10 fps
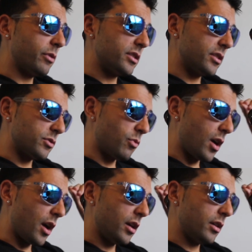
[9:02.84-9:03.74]
reasons
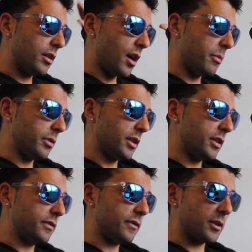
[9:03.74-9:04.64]
why I
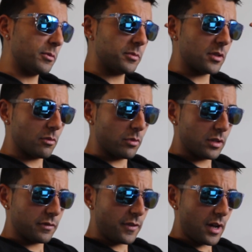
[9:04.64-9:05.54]
believe Khabib's going to win
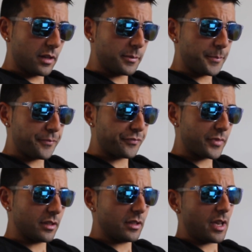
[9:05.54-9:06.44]
the fight.
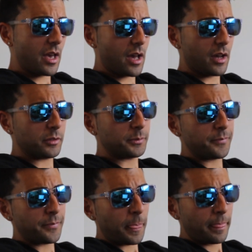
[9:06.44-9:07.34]
Now,
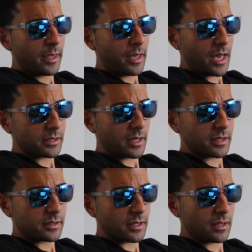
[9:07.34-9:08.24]
as I
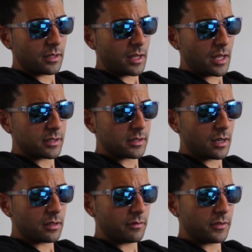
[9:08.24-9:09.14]
said at the
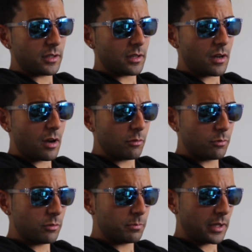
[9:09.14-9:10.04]
start of the video, I
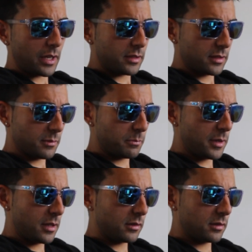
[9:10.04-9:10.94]
will place a
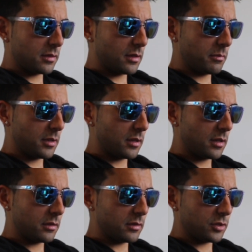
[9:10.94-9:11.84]
bet. I'm now
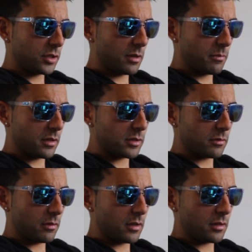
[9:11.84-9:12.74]
going to share my
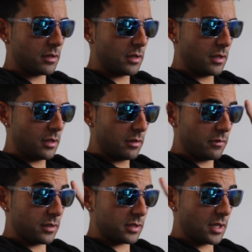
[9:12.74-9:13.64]
screen
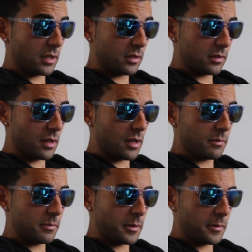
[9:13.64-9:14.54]
for the second time.